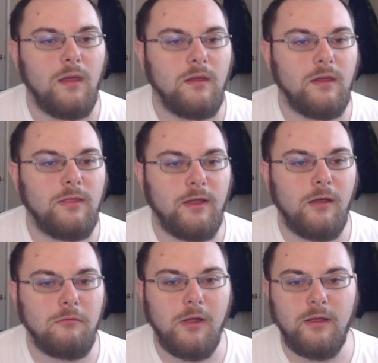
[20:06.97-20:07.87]
Yeah, they
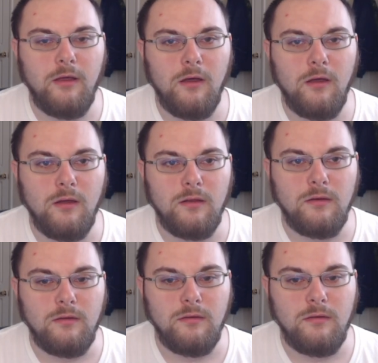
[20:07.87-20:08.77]
got retconned.
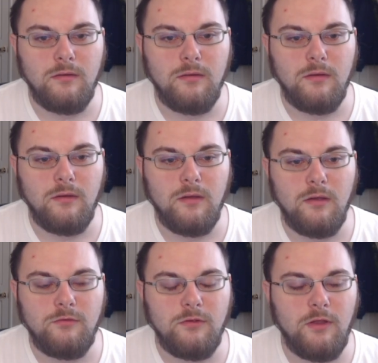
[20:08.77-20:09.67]

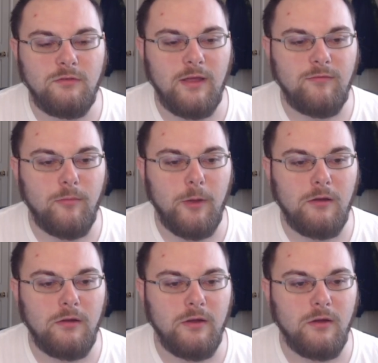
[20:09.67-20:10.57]
She doesn't have the
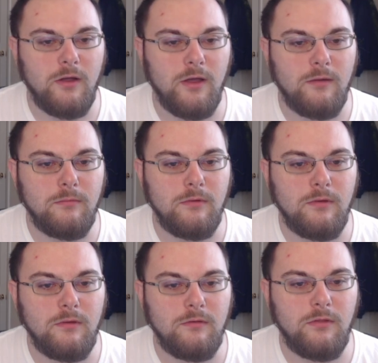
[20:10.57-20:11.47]
barrier up.
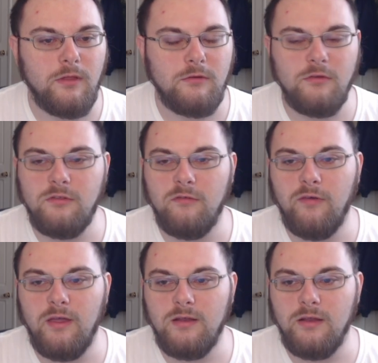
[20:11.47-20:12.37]
So they're just
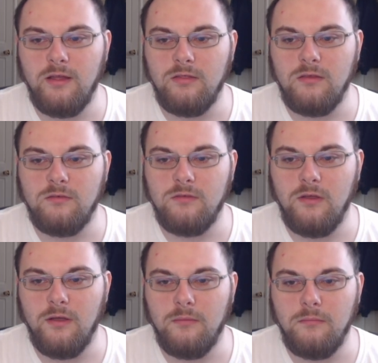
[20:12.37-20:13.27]
evading it this
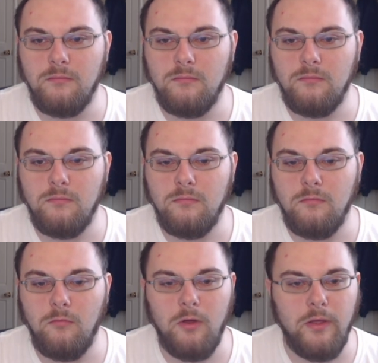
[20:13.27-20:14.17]
time.
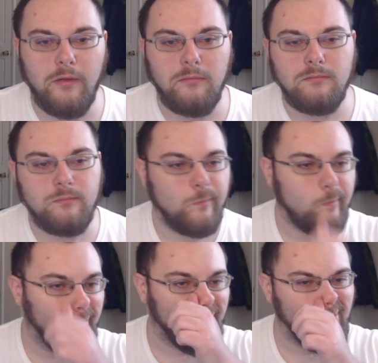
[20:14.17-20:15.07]
Well,
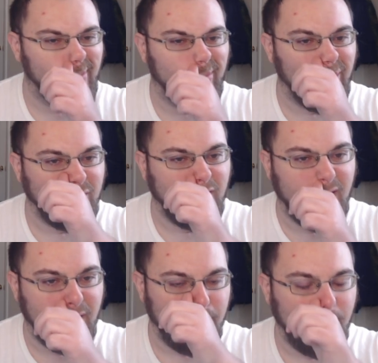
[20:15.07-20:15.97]

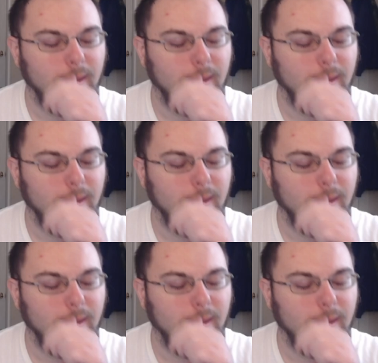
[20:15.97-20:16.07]
damn.